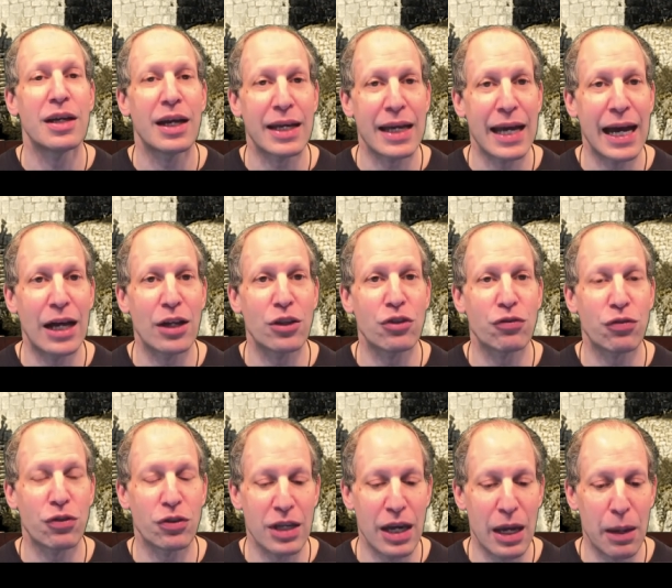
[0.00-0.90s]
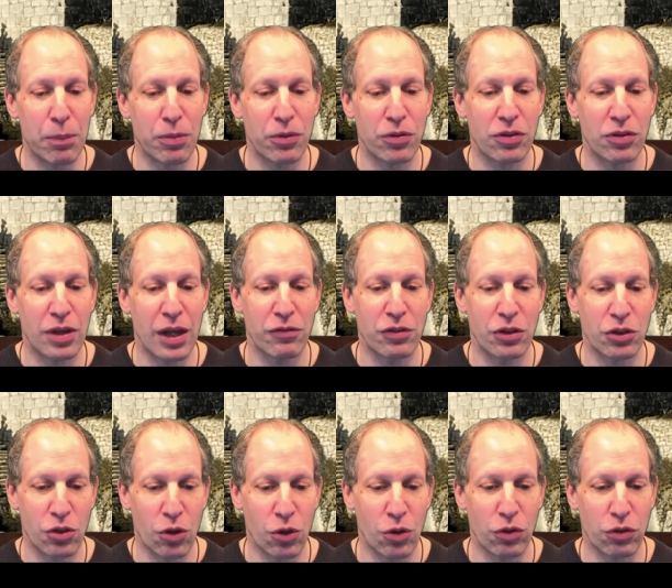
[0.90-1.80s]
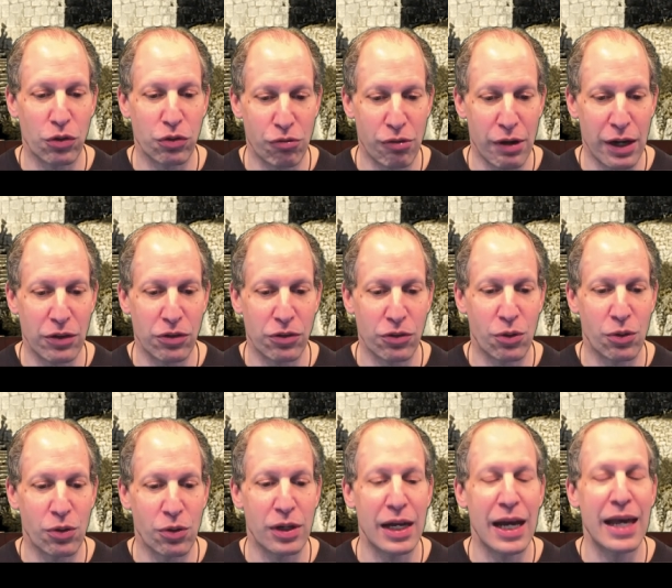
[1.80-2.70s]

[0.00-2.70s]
accounts for 10% of your total credit score.